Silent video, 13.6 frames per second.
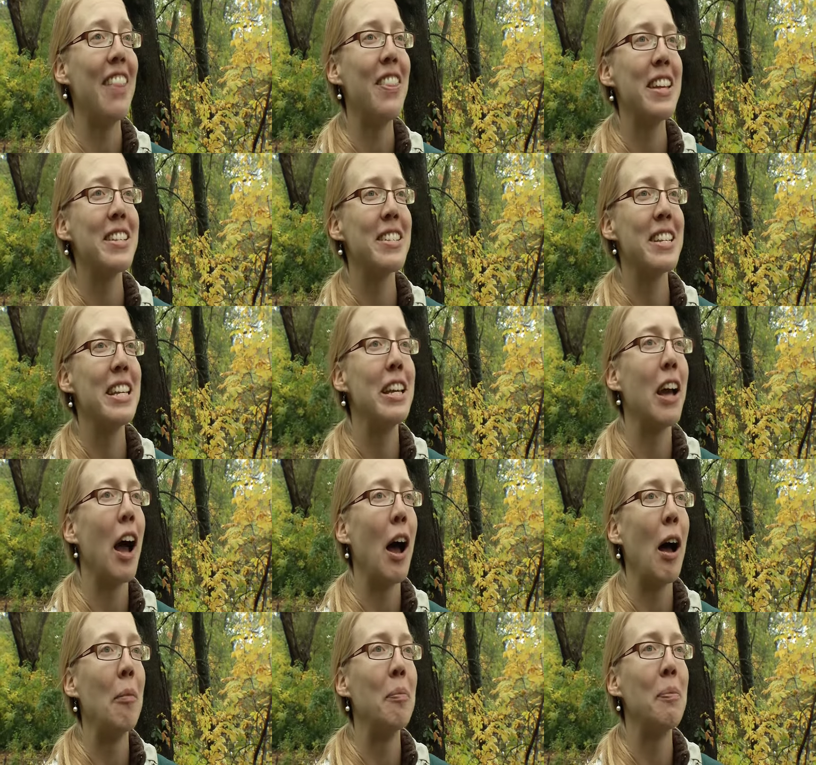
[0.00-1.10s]
and they see
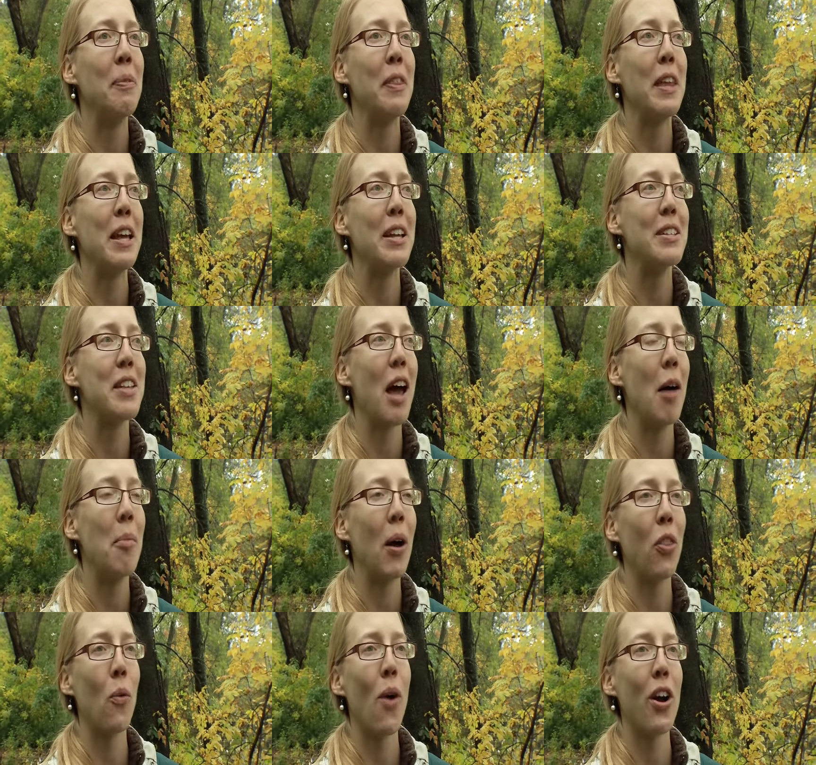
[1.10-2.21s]
um, things
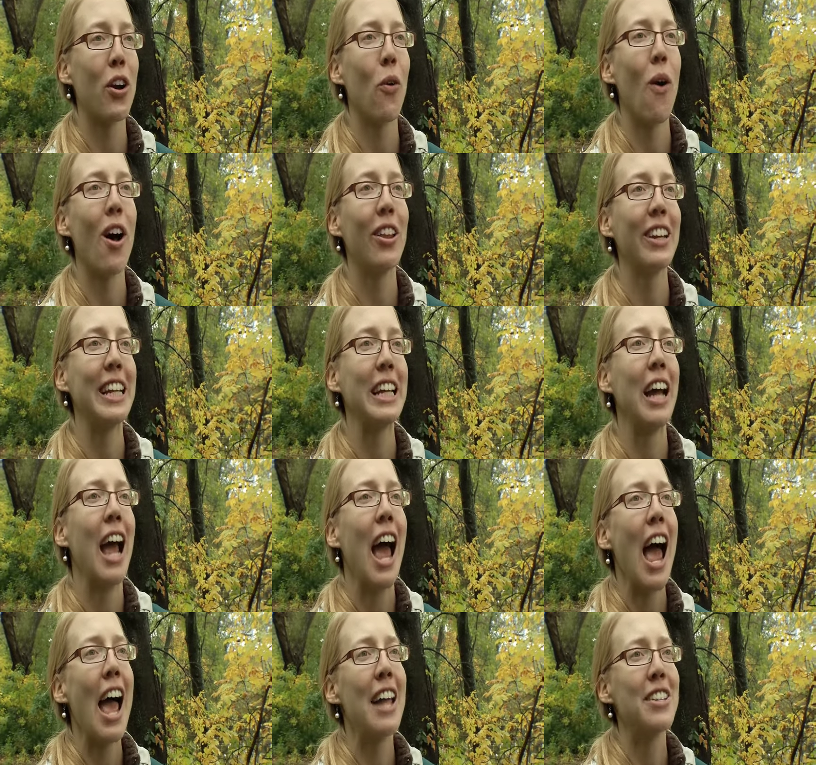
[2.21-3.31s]
about the water quality
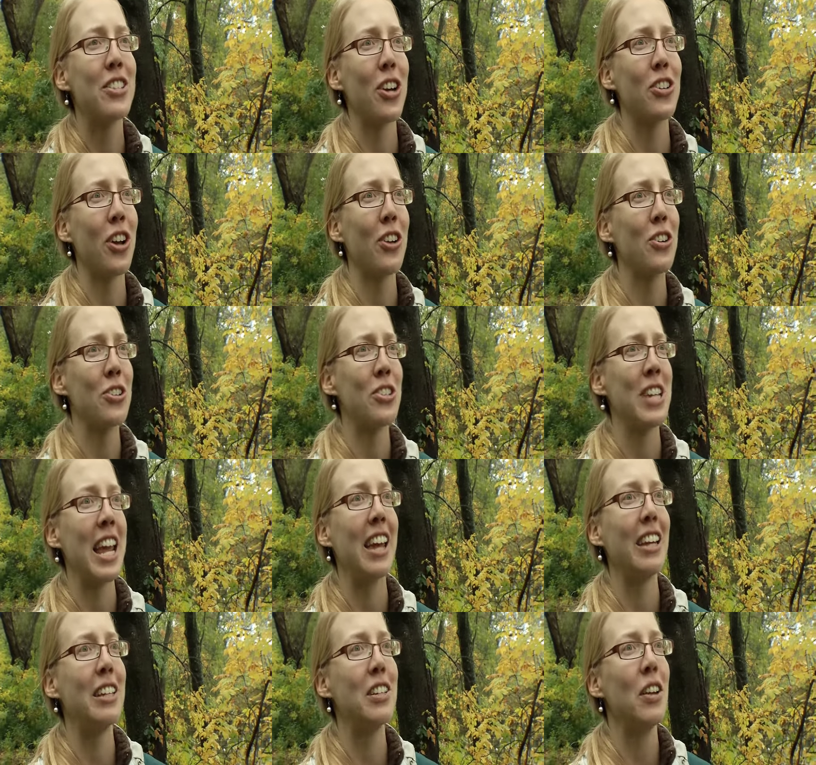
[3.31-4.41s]
and start to
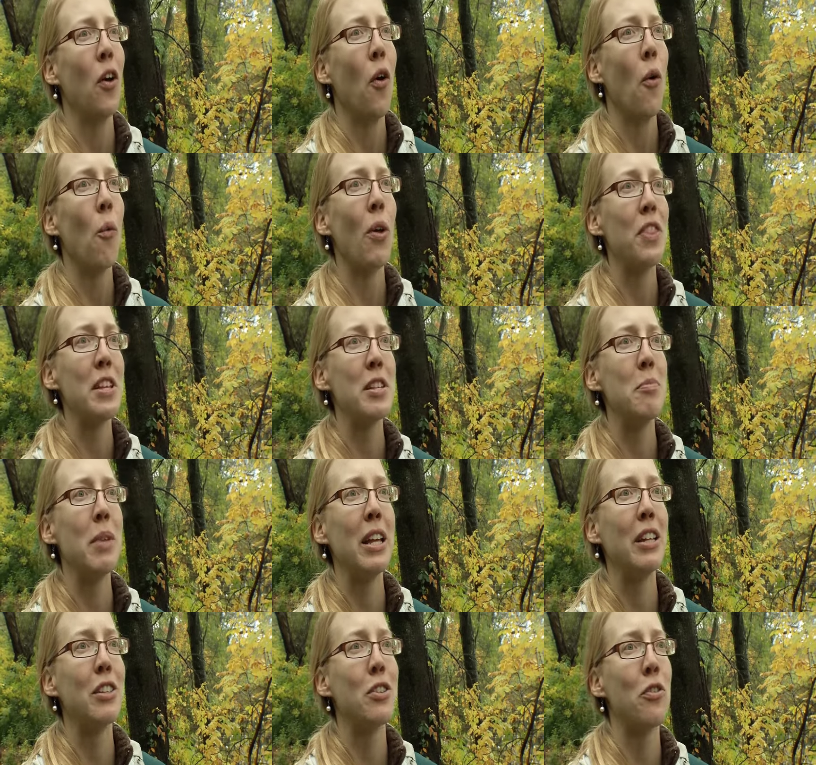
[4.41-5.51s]
understand what this
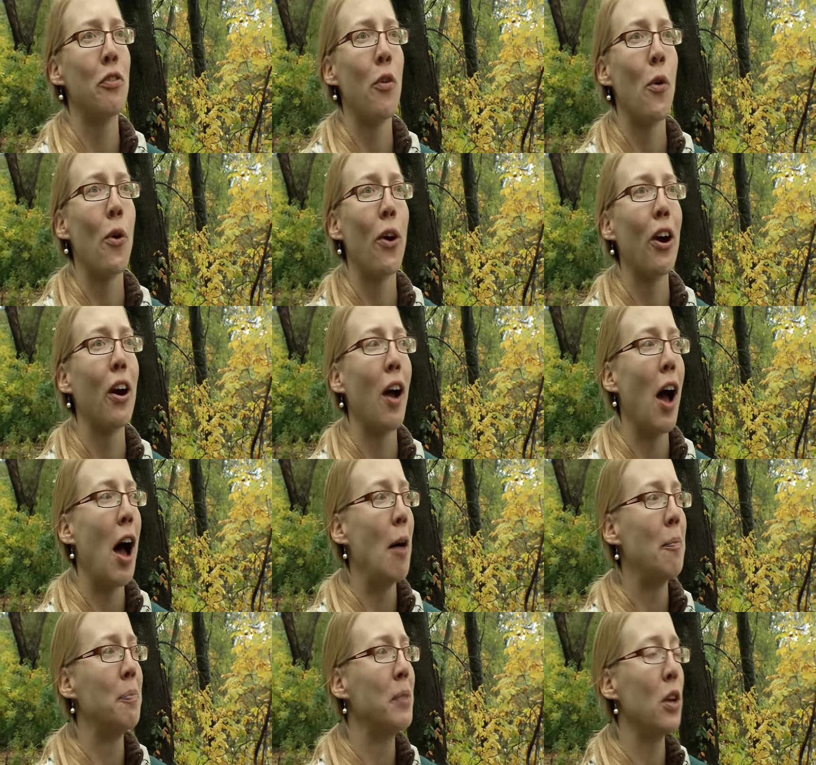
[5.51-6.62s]
means for,
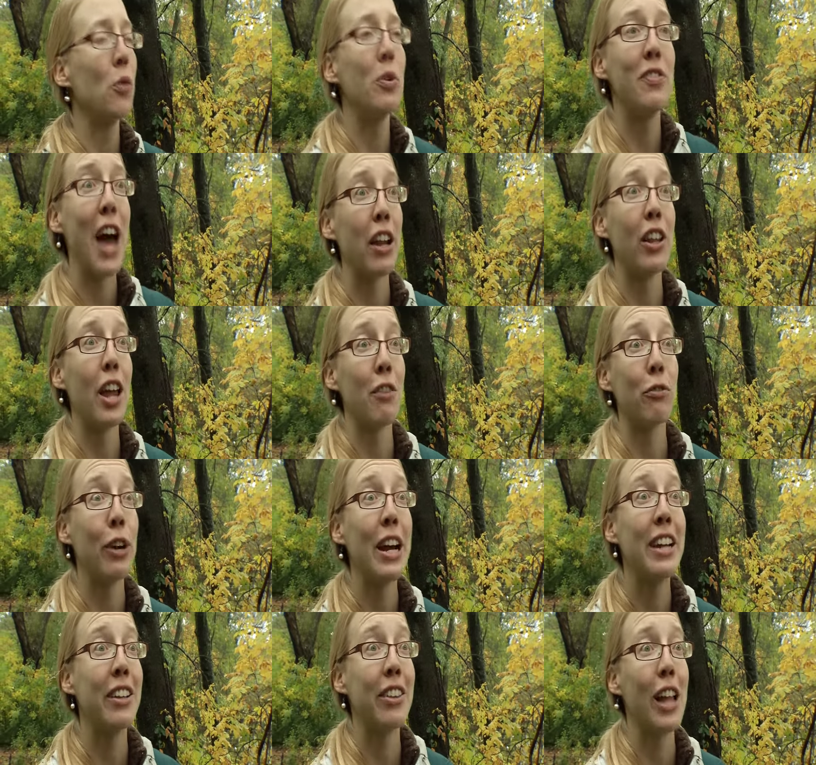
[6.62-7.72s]
um, you know, we've had a lot of
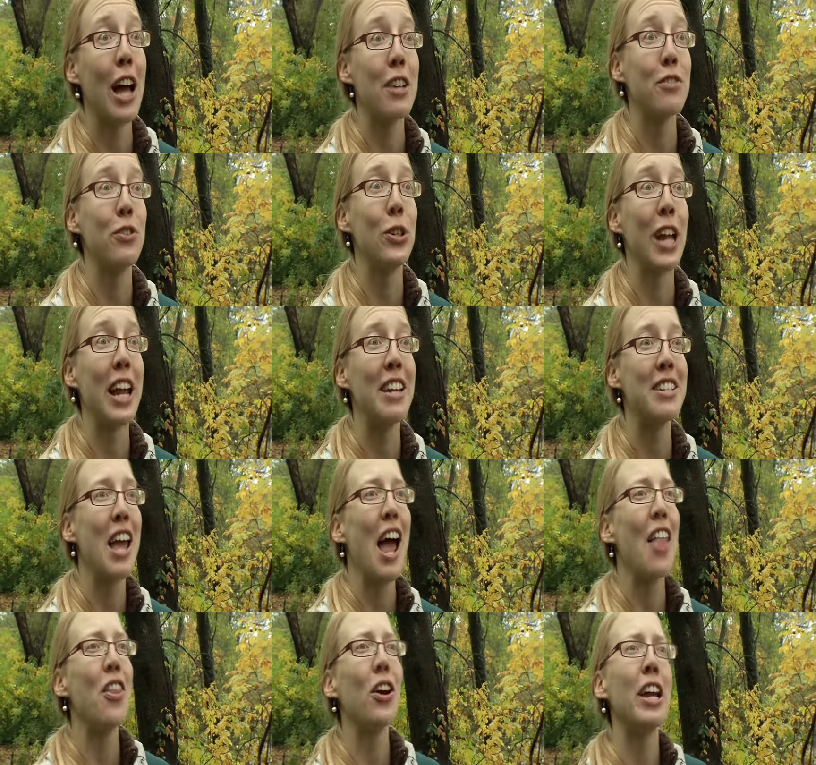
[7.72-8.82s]
rain in the last few days.
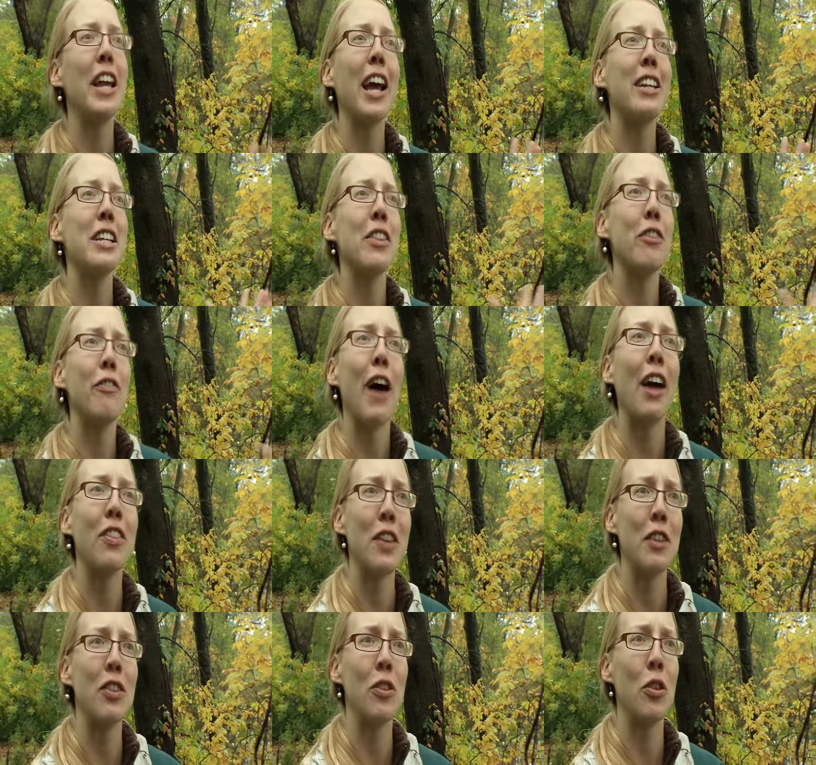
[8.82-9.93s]
They're connecting the
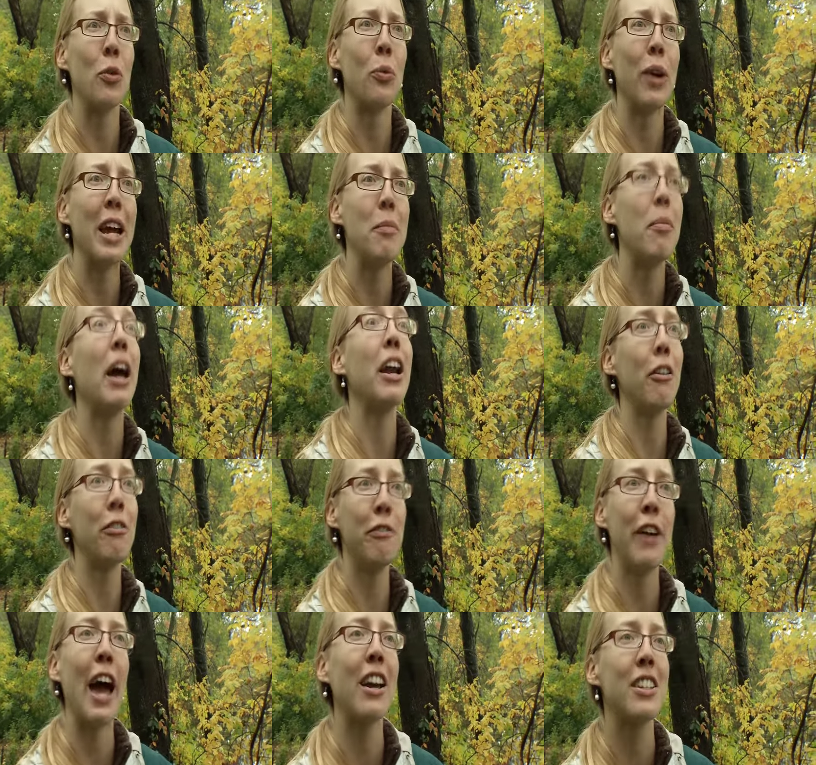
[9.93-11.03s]
fact that the rain might
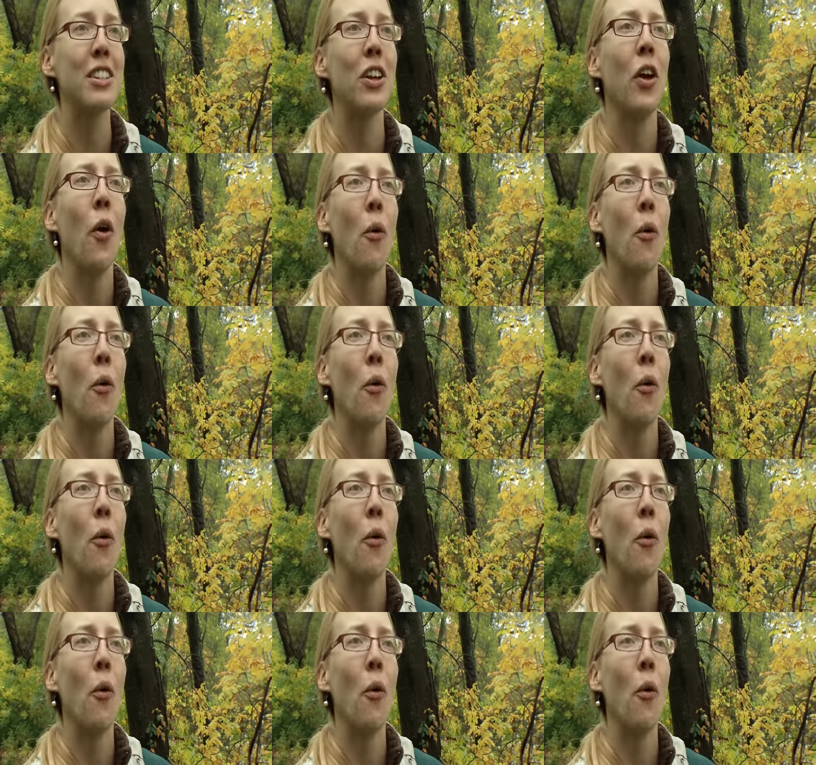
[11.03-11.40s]
affect